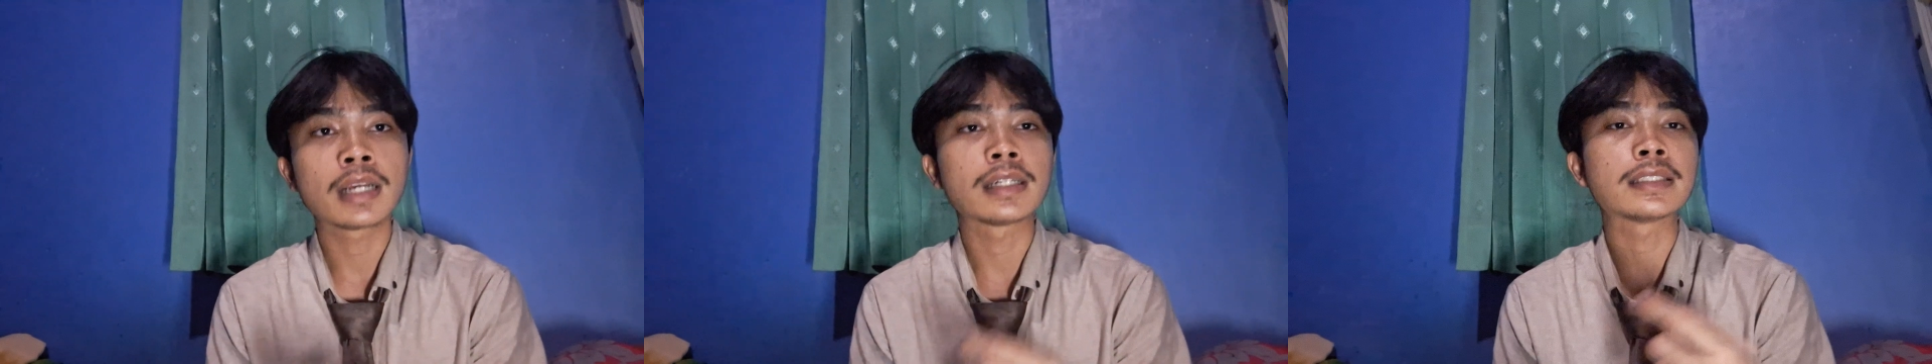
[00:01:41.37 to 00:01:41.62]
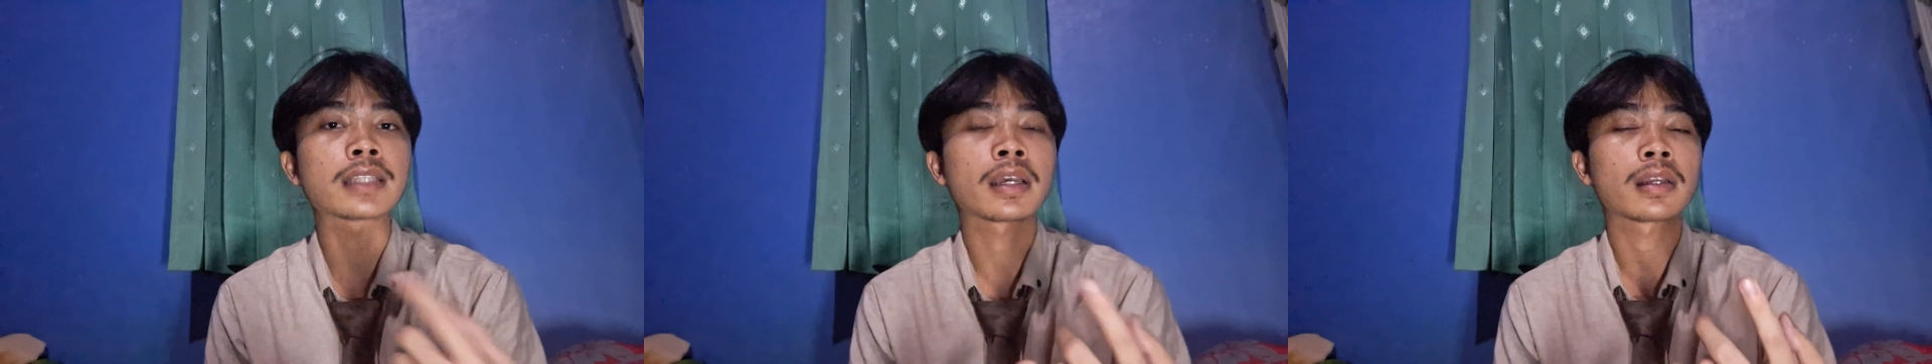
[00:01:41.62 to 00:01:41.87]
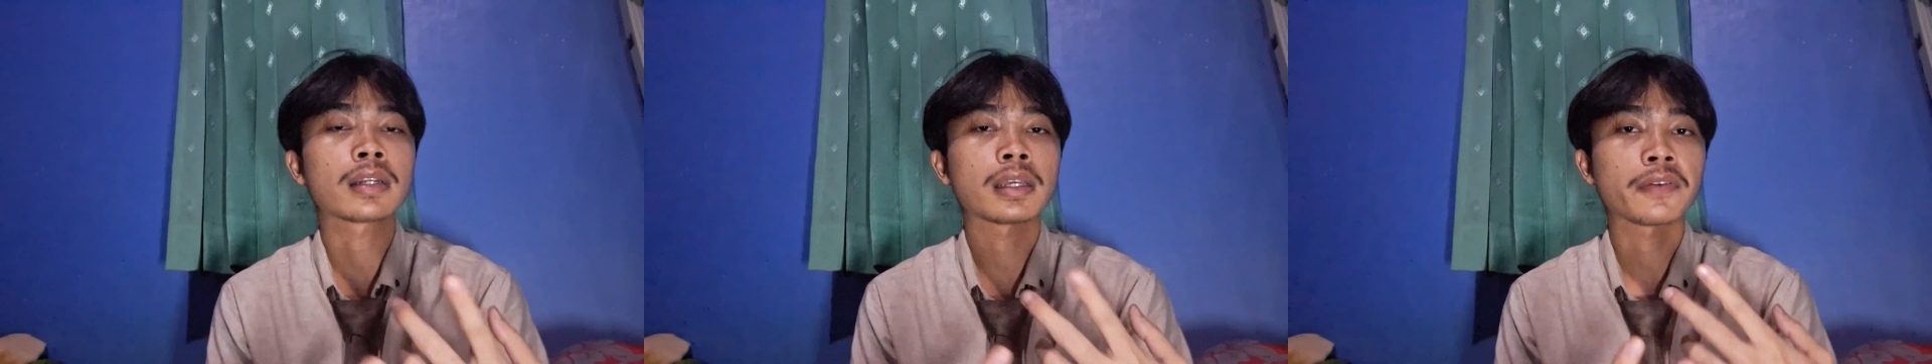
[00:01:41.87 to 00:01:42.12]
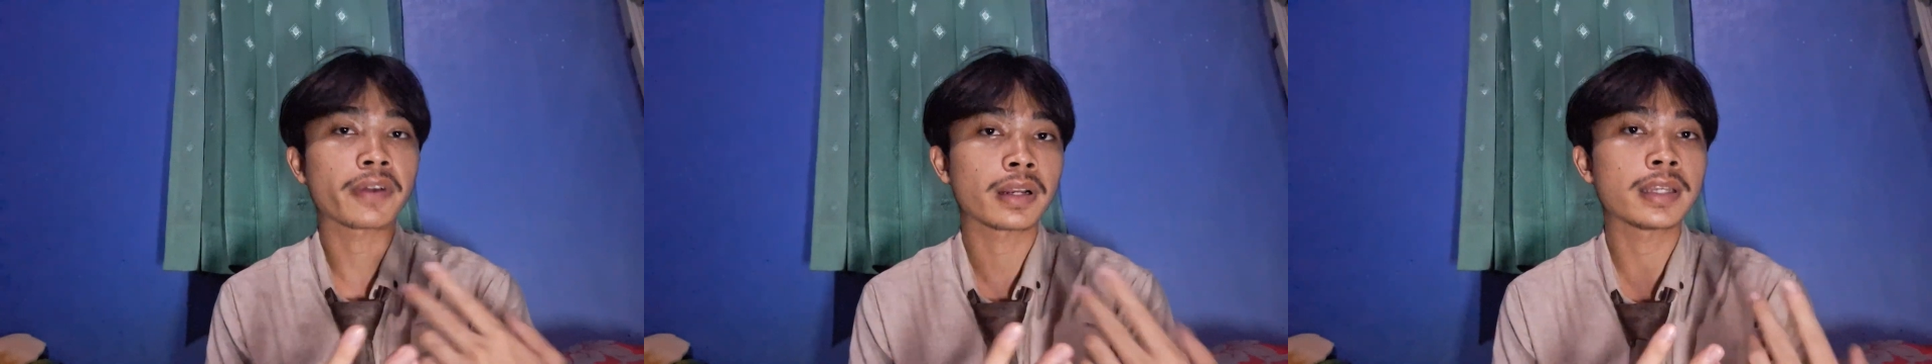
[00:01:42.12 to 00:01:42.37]

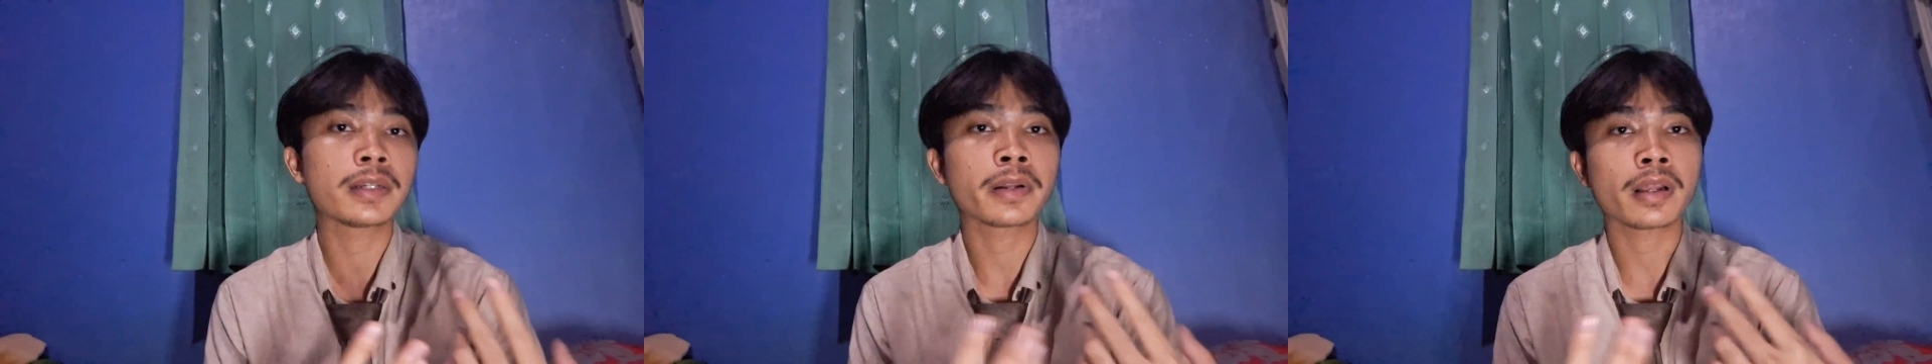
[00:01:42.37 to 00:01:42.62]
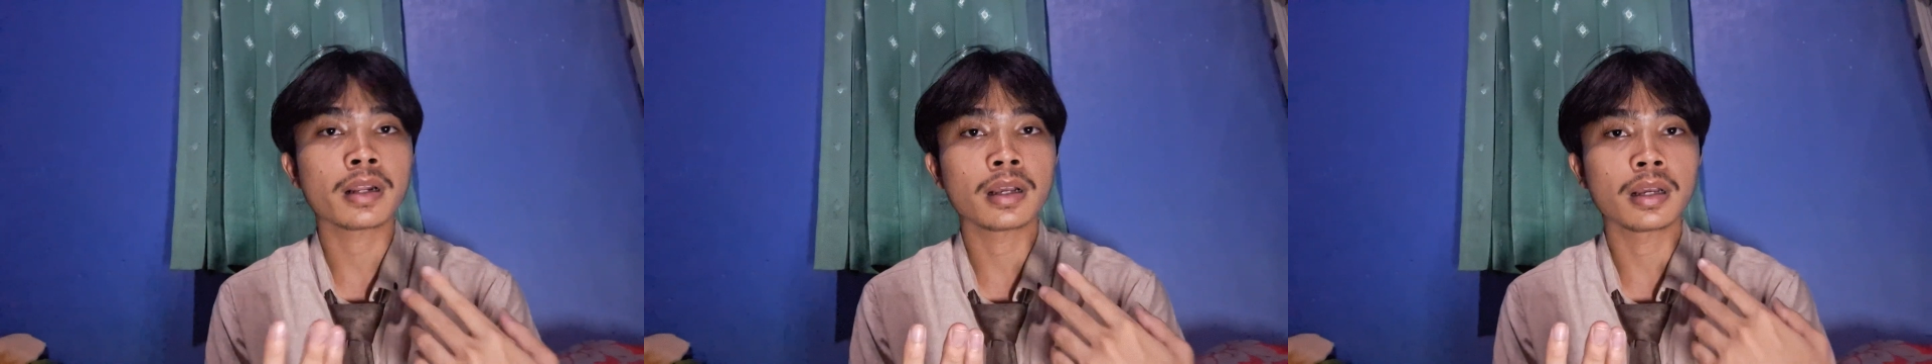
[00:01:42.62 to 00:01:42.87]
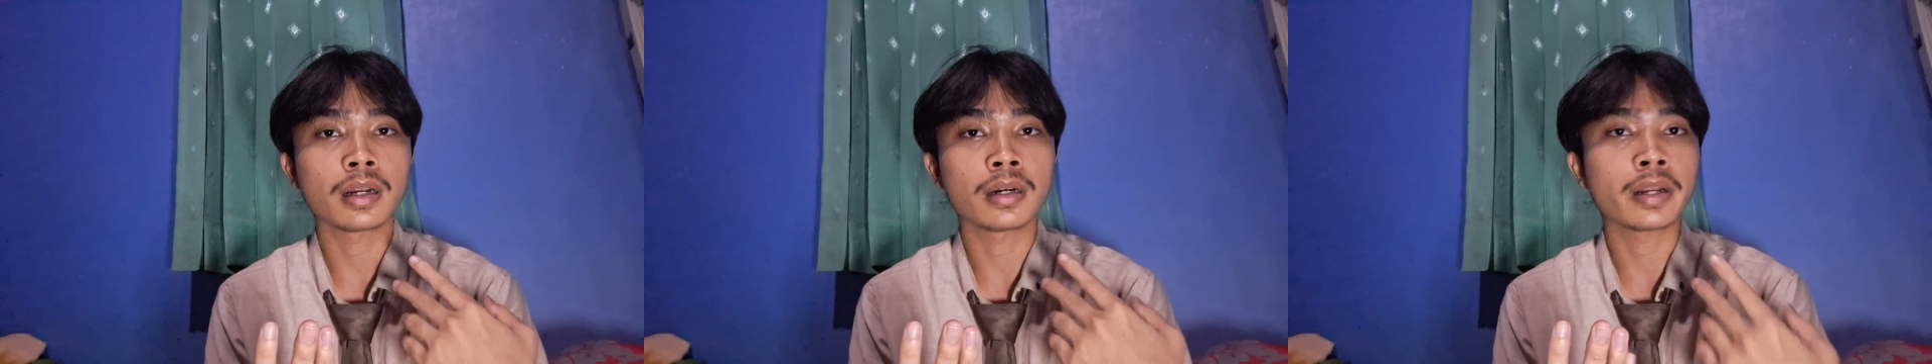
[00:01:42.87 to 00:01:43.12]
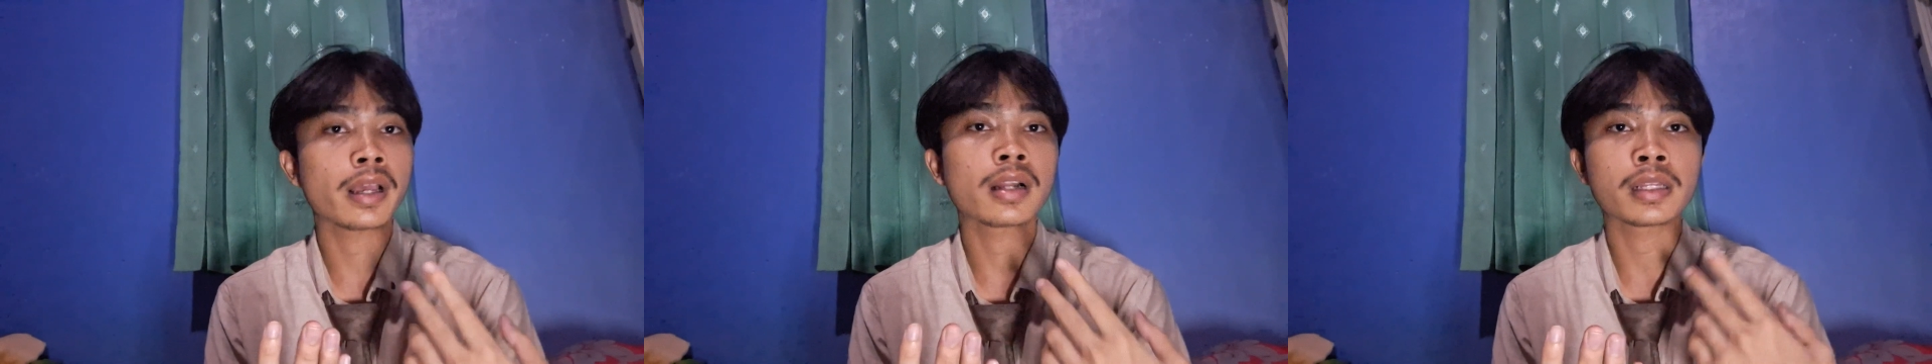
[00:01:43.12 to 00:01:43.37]
Designing valid,
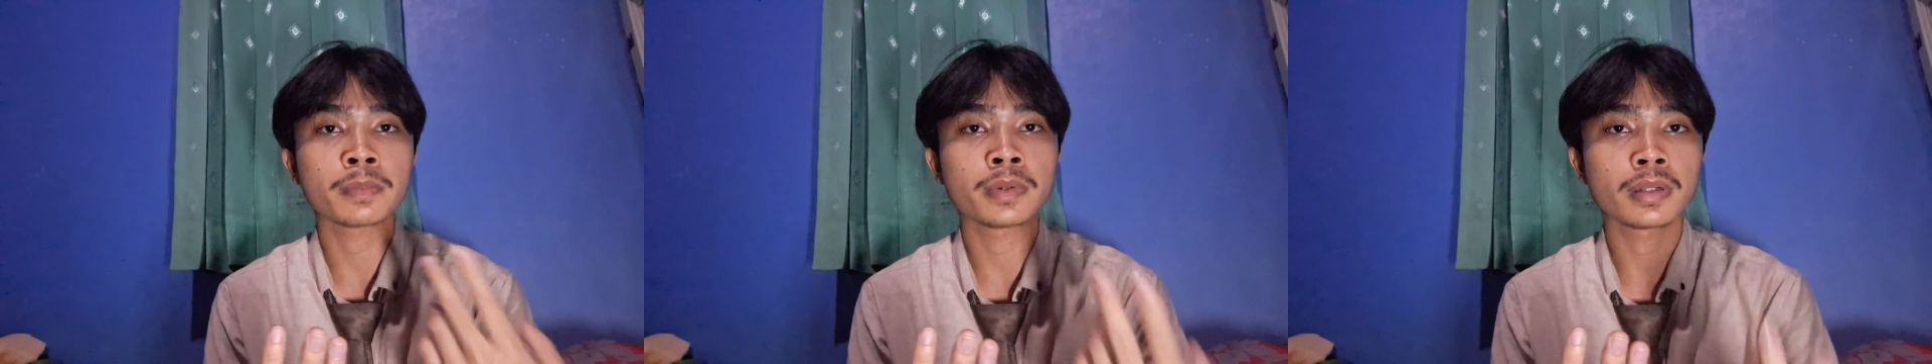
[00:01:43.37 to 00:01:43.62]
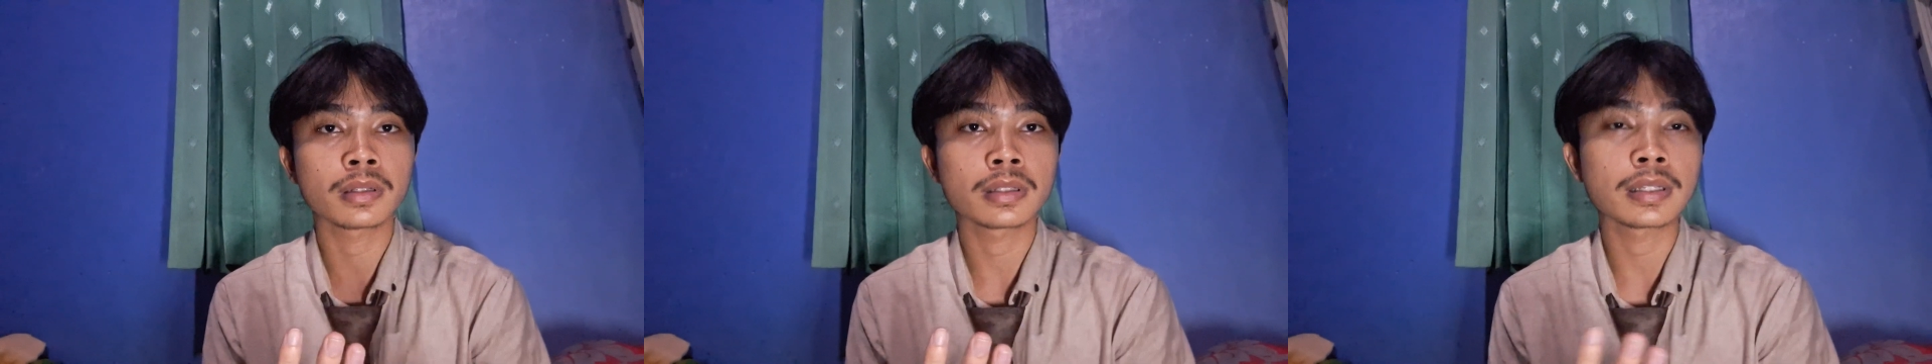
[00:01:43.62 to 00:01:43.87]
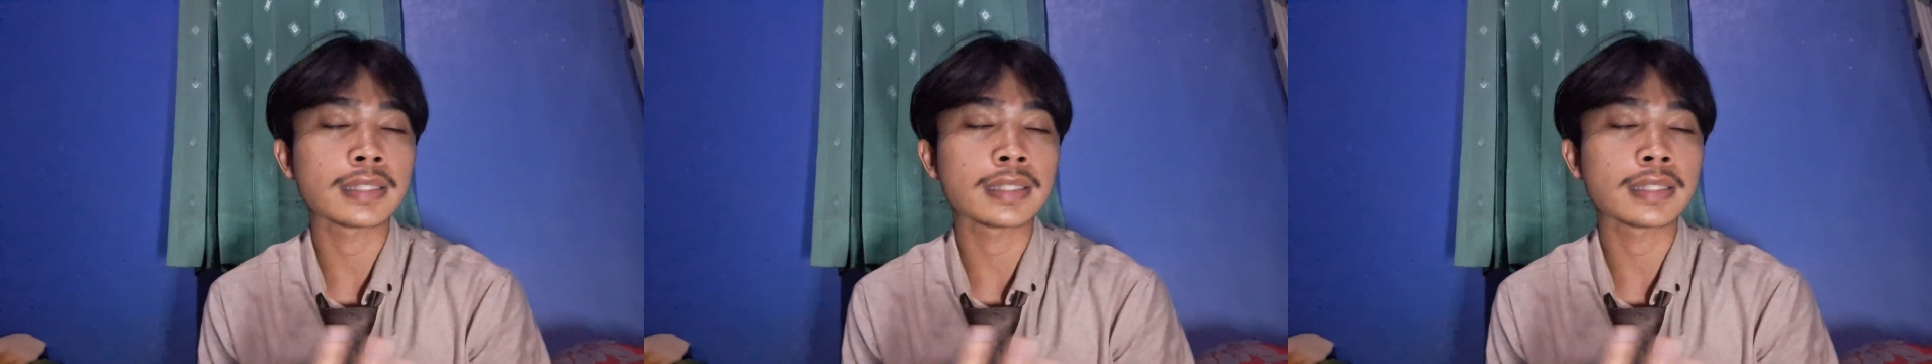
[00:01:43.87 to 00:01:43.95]
reliable